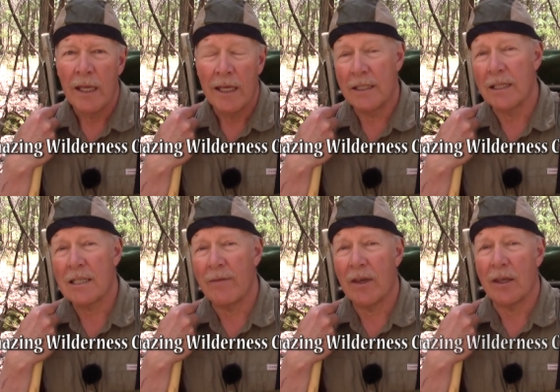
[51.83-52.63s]
He does
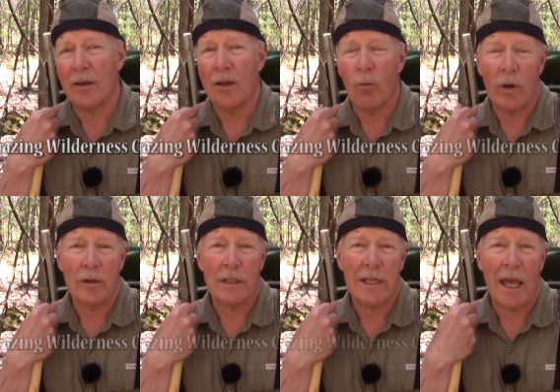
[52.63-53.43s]
have a, a,
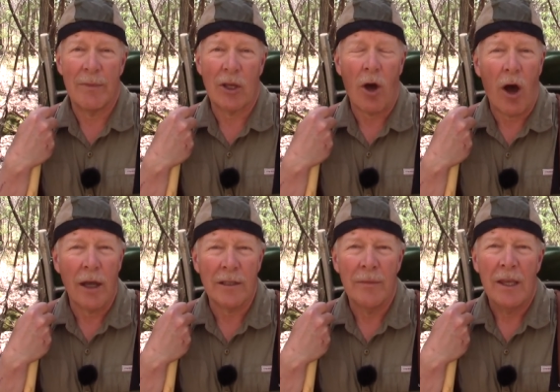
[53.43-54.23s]
wilderness hammock
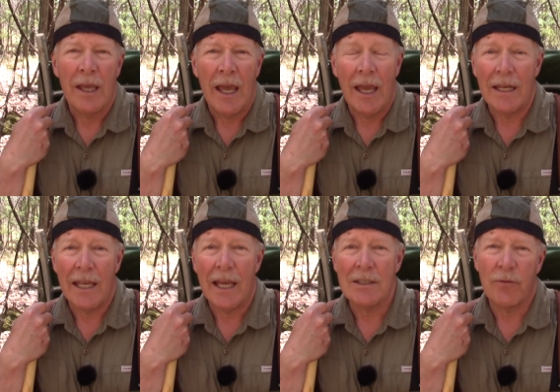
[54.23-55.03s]
cot, and he
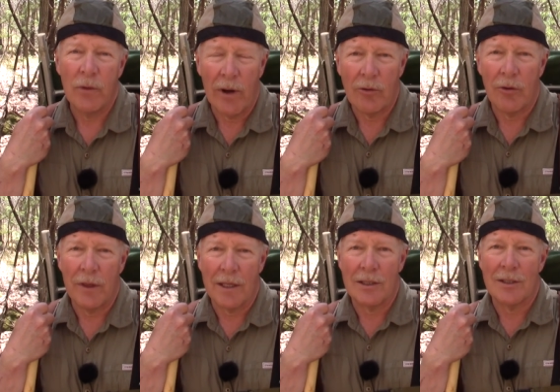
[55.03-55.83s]
has a few other
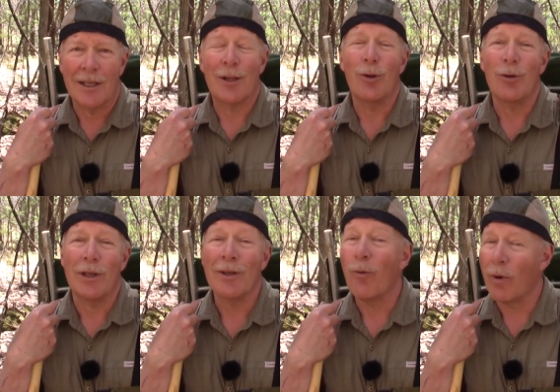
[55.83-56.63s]
things,
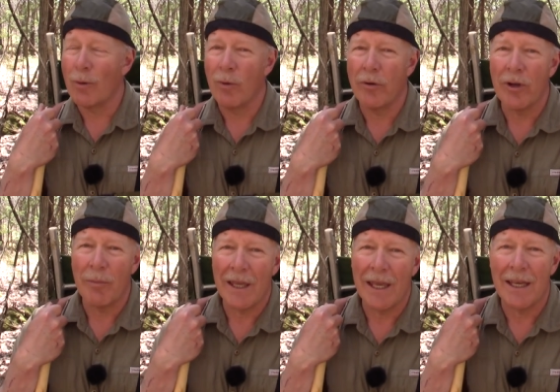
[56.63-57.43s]
including what I'm wearing on
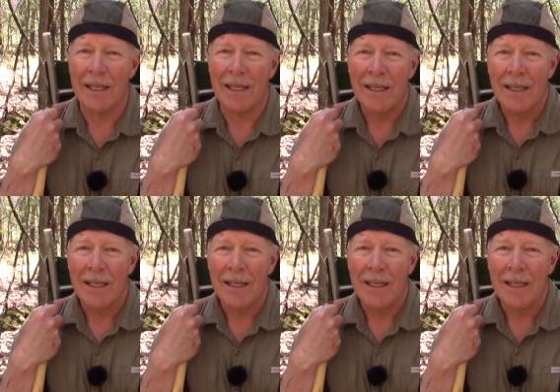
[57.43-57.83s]
my head.